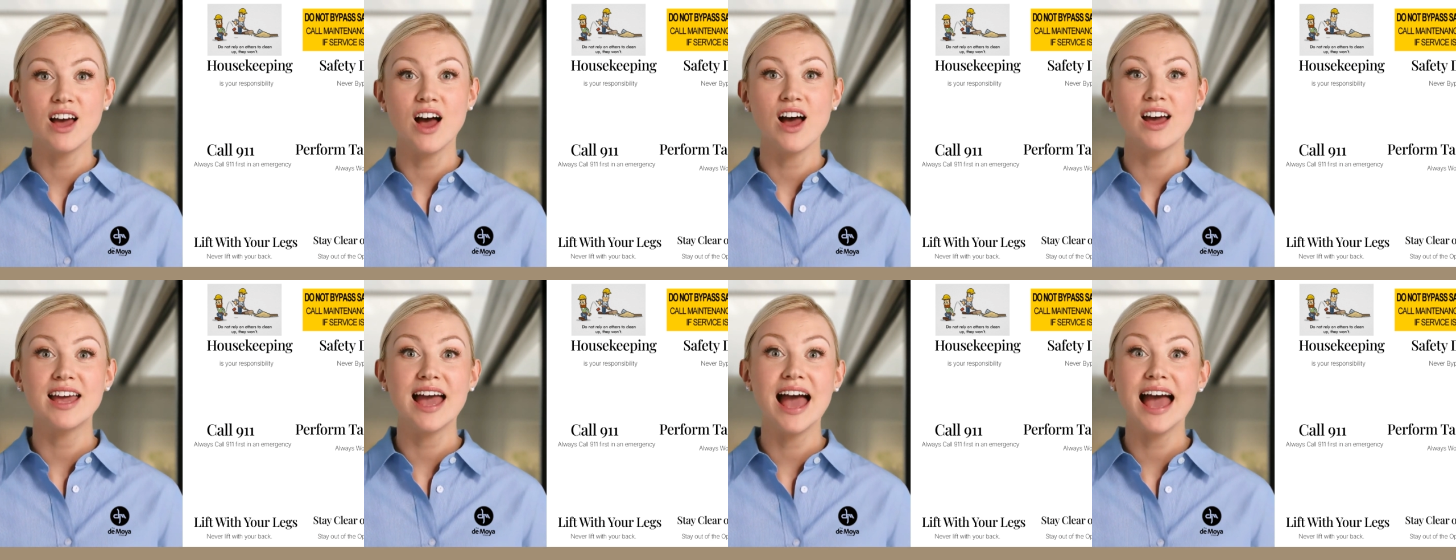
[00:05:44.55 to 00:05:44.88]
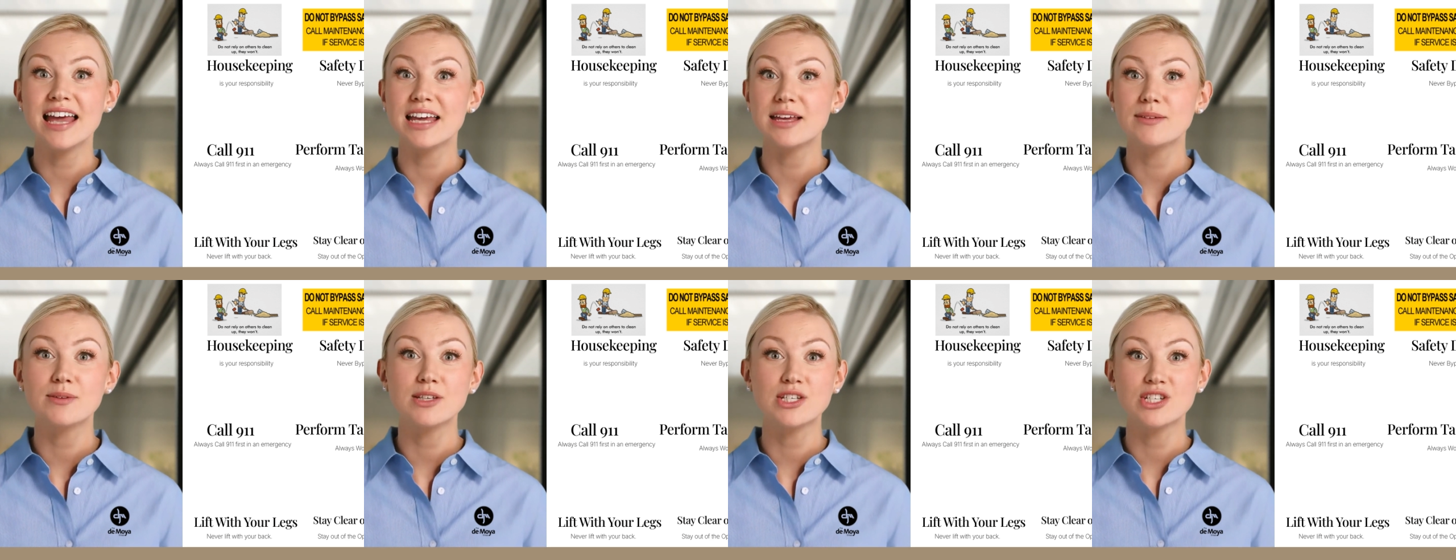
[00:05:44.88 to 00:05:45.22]
on
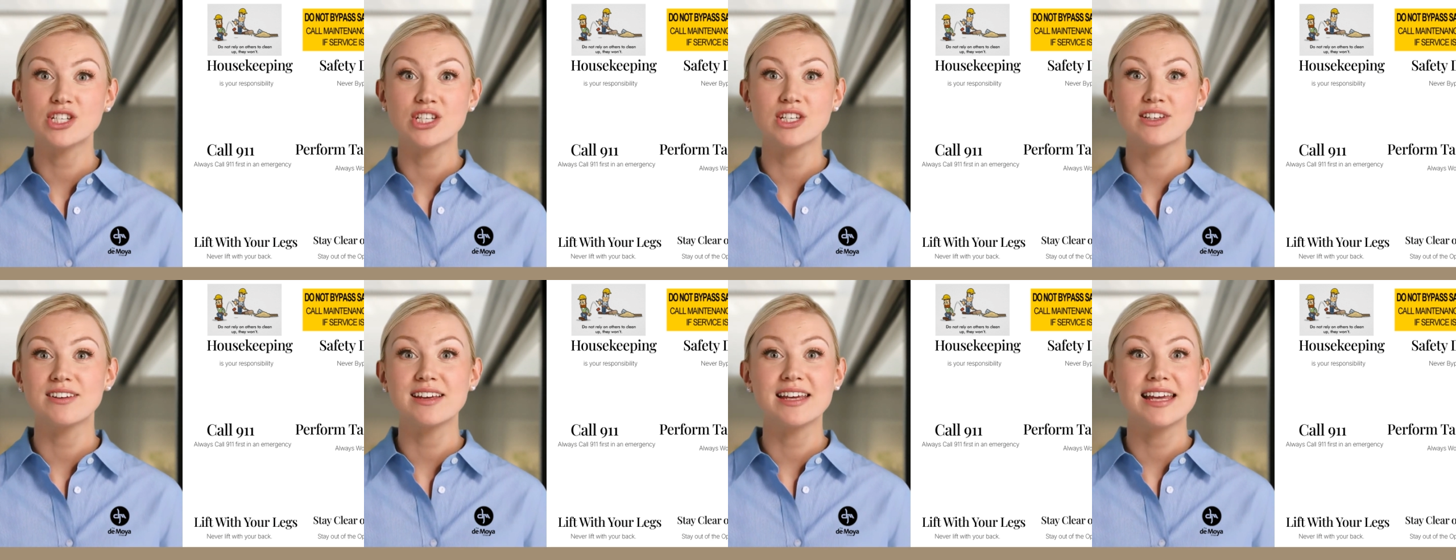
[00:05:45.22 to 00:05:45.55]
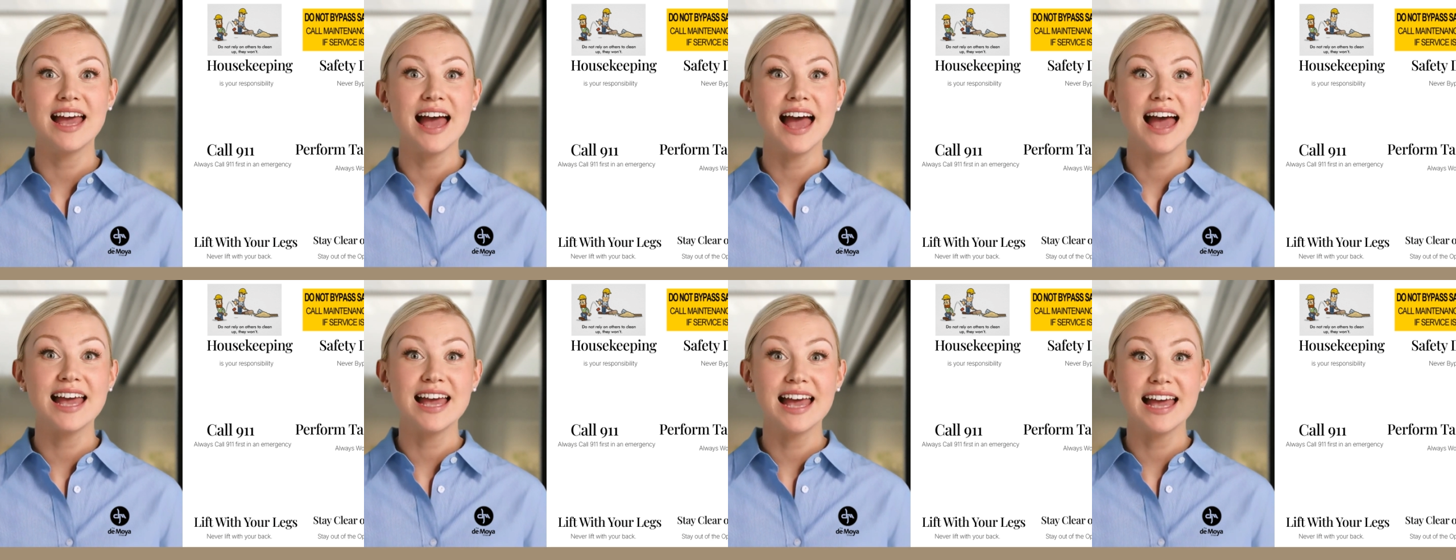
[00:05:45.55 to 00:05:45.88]
any machinery
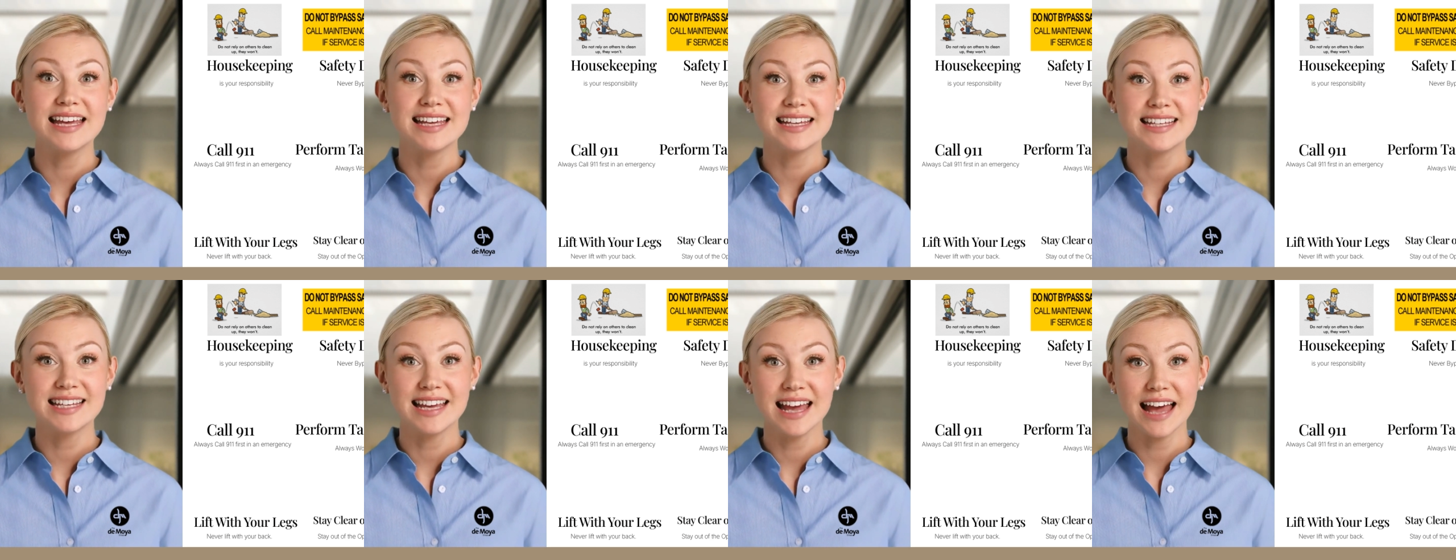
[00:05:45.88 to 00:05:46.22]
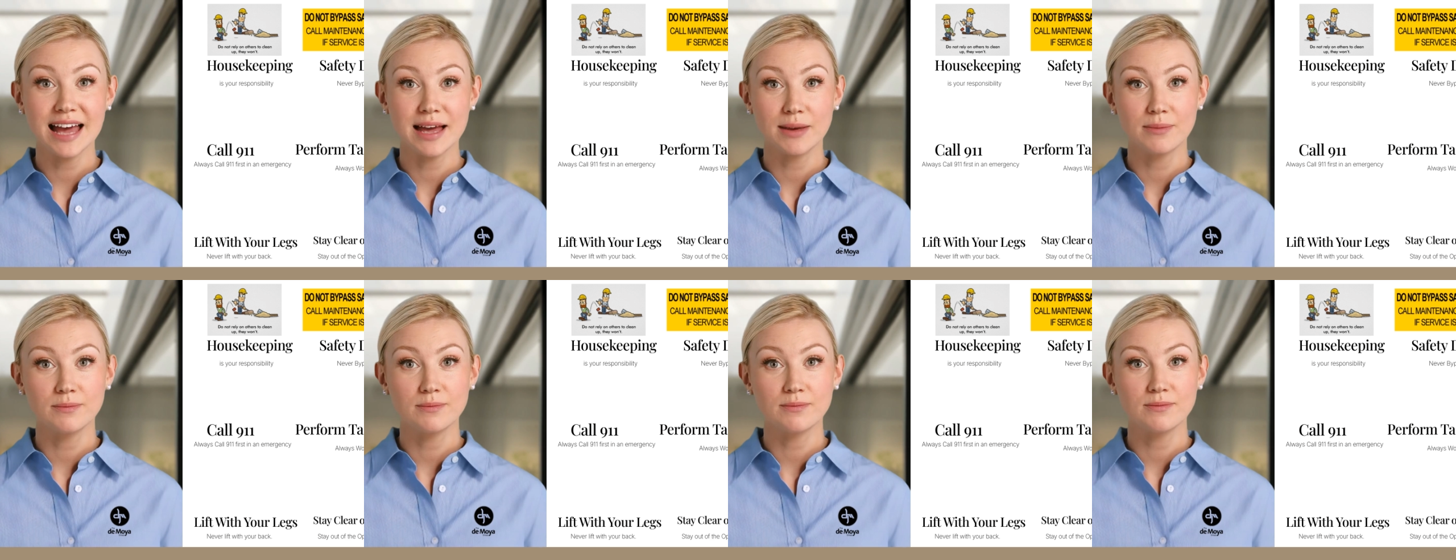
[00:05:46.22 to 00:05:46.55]
at any
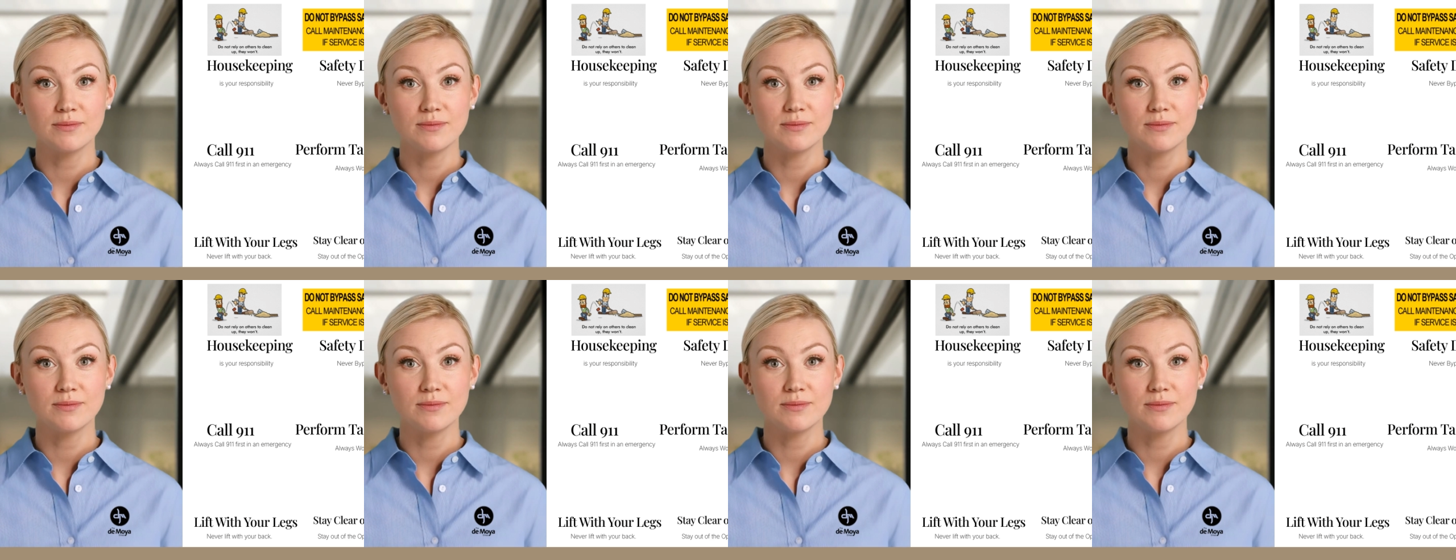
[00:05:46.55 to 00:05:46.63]
time.